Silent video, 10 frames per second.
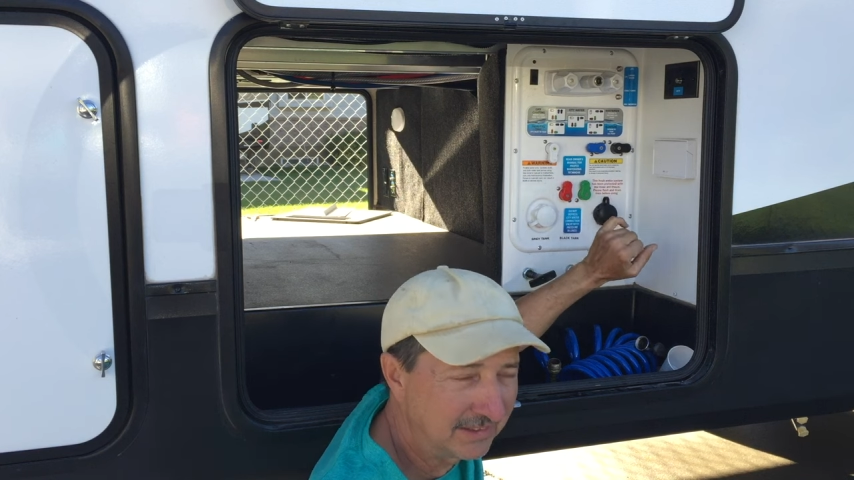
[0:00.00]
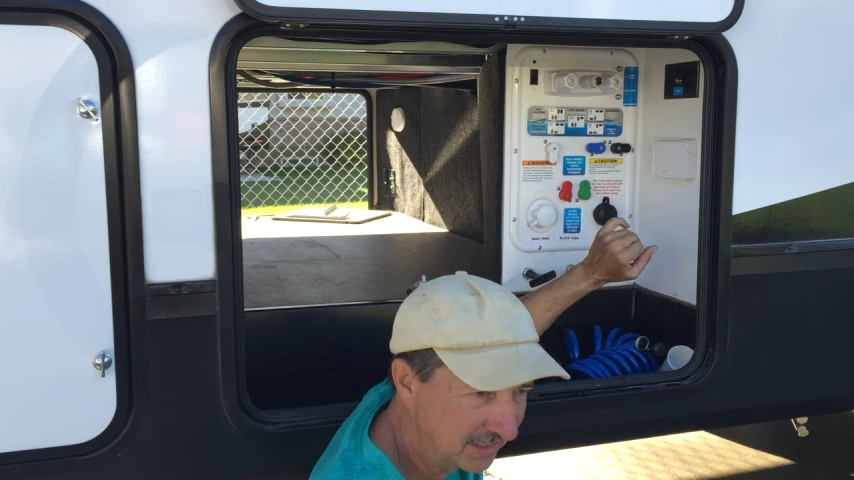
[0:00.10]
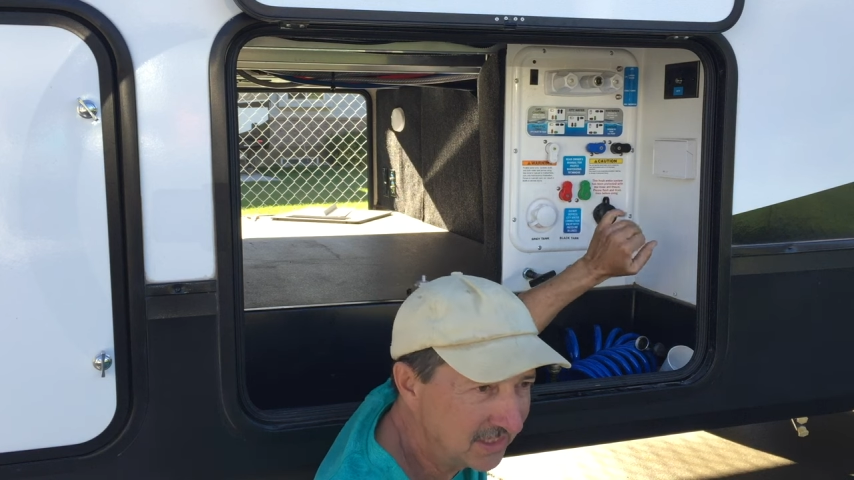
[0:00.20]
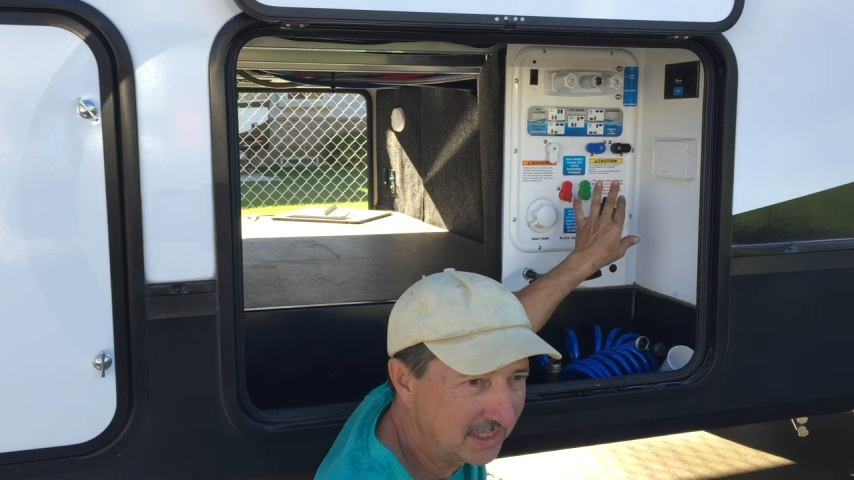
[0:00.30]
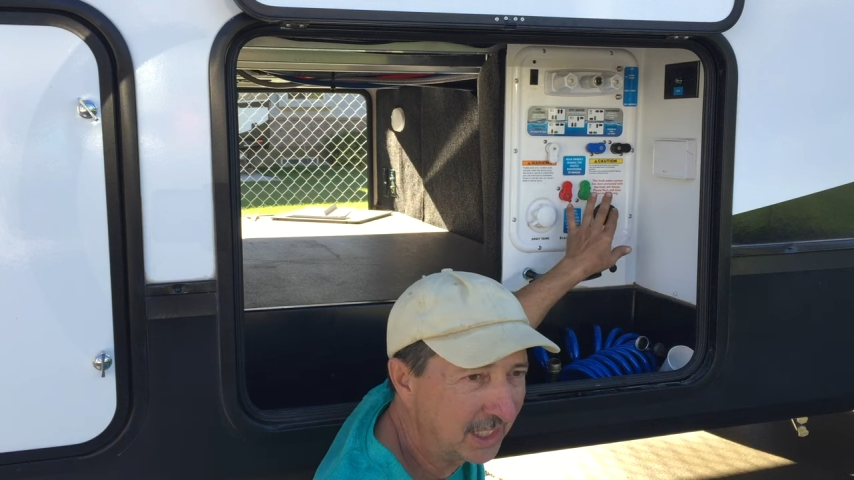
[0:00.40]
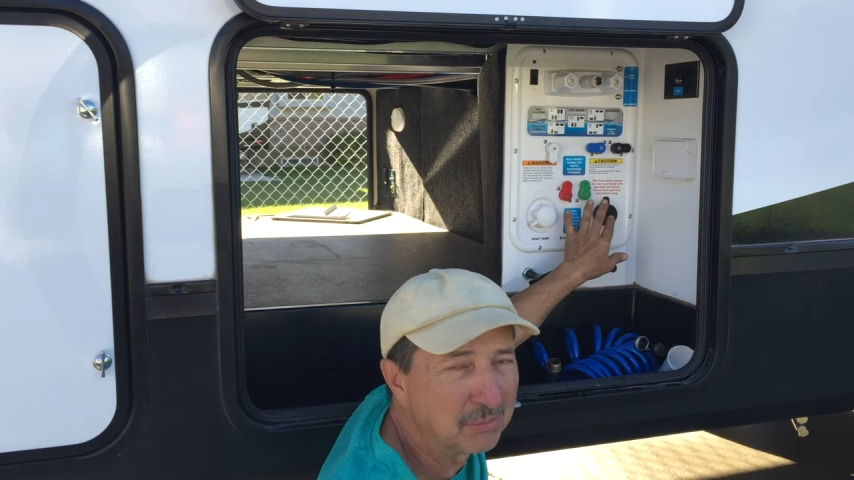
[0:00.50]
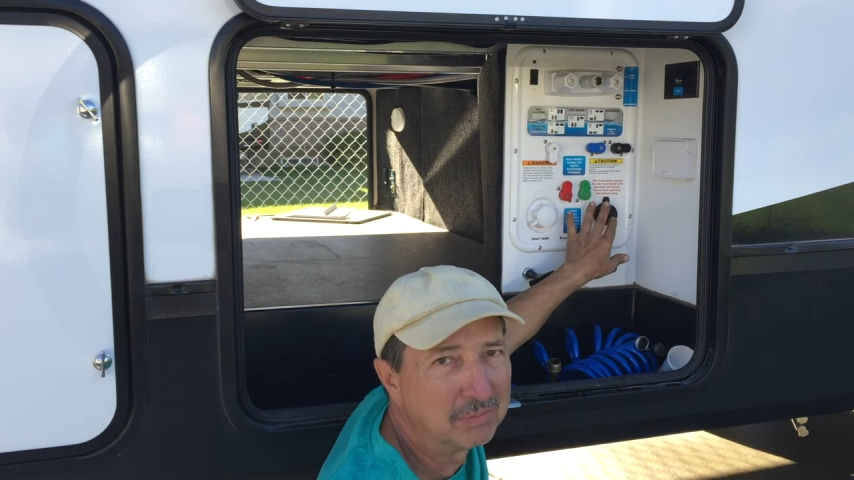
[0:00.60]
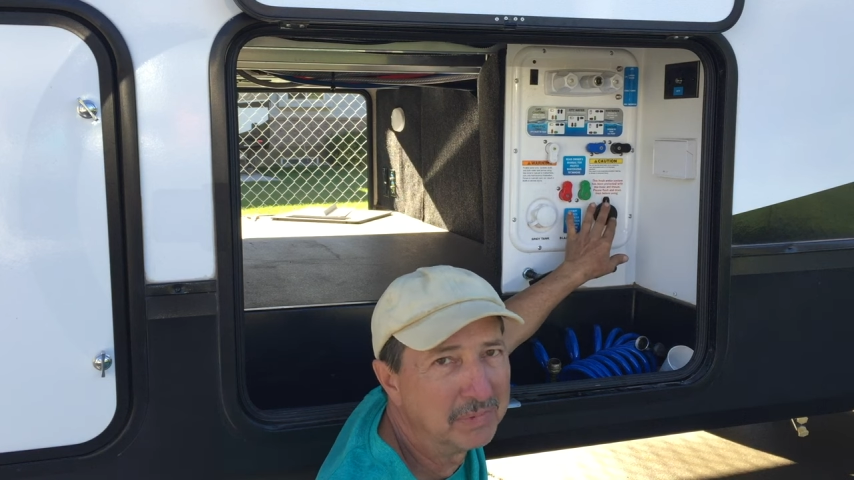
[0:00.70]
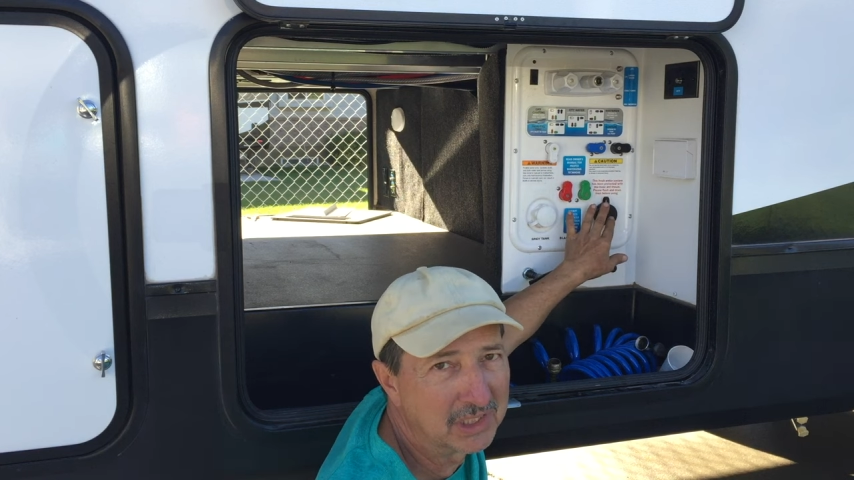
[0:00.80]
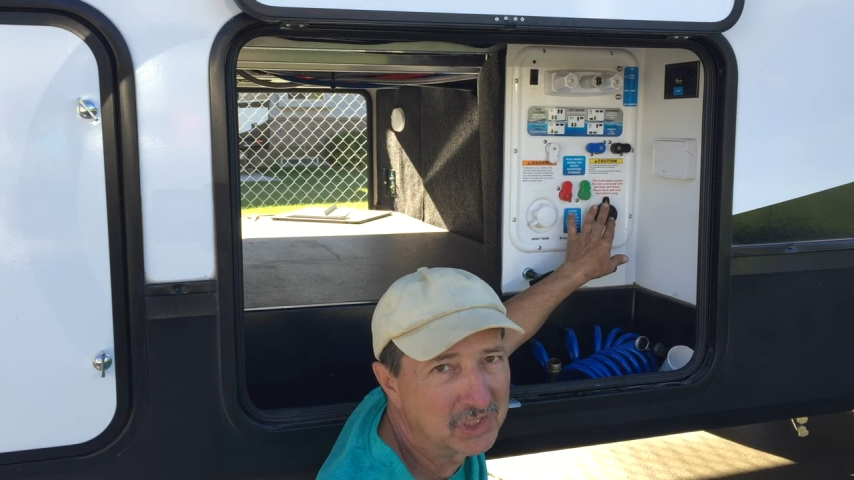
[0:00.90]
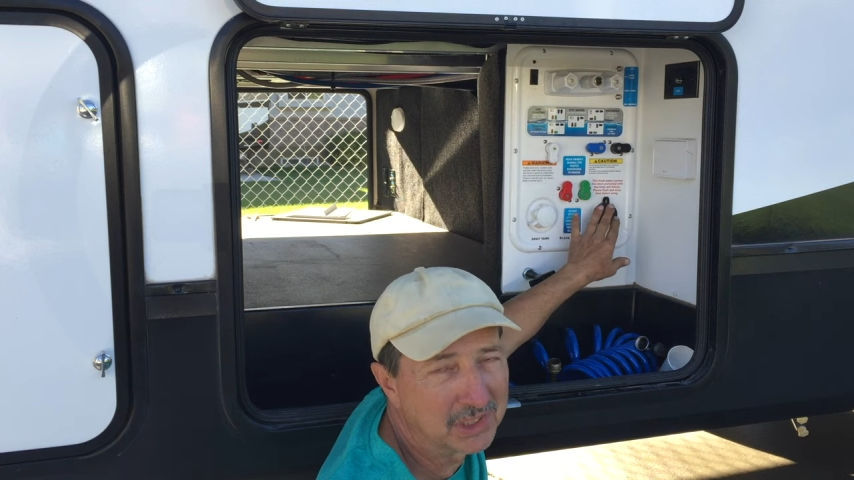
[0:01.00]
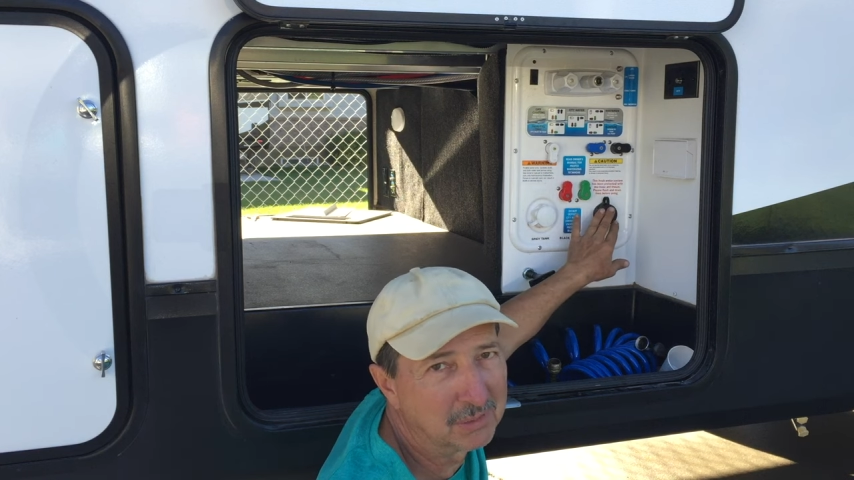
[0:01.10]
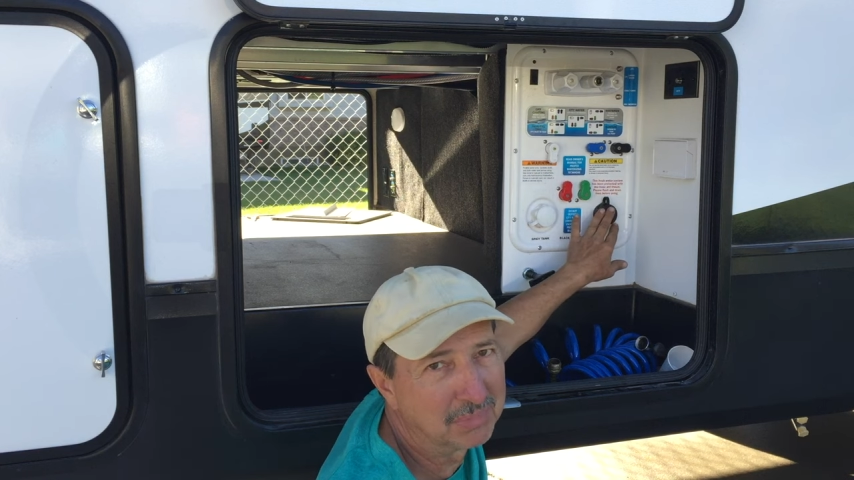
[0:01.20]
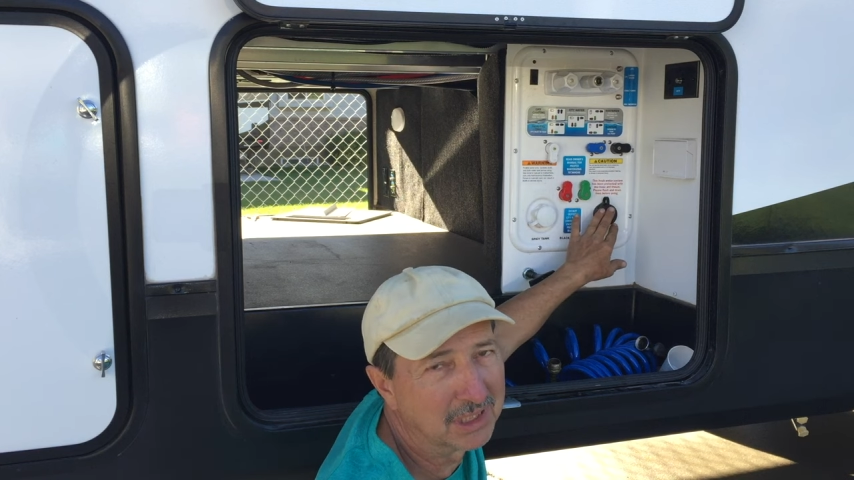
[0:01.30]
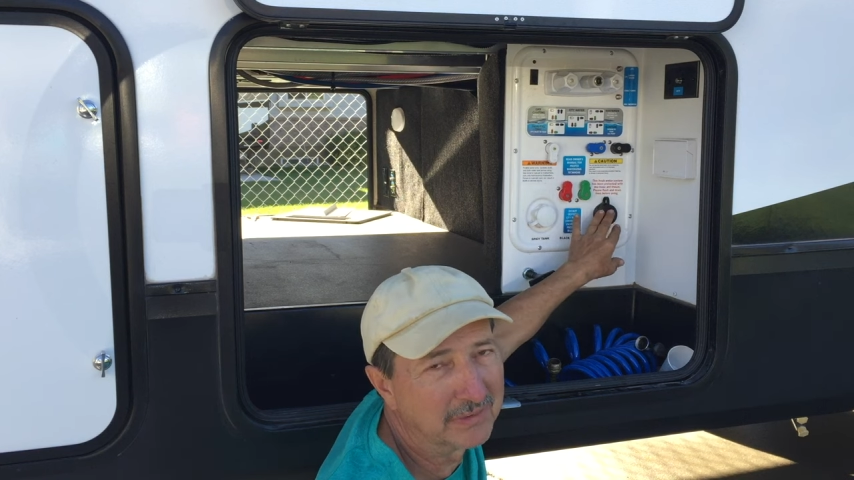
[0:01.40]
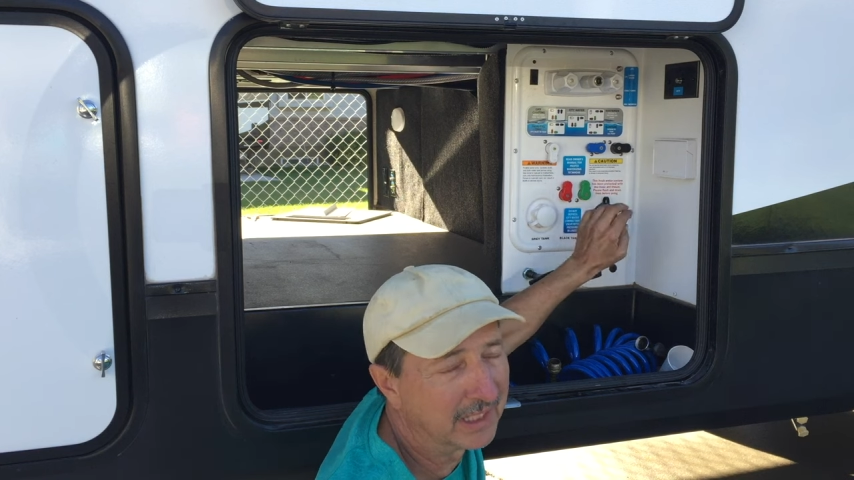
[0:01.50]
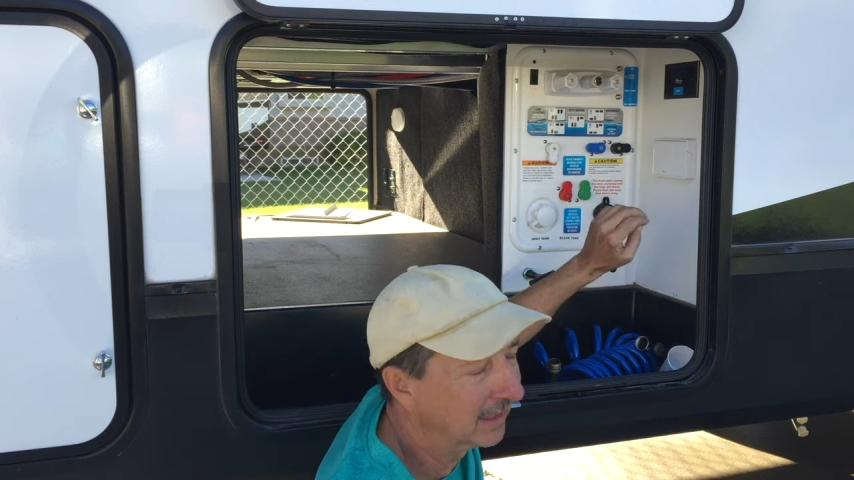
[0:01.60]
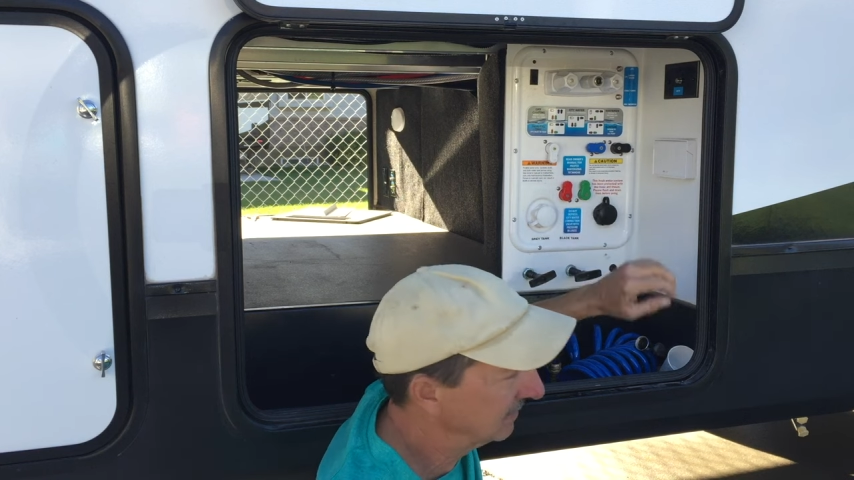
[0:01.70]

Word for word: You just gotta make sure to blow it out.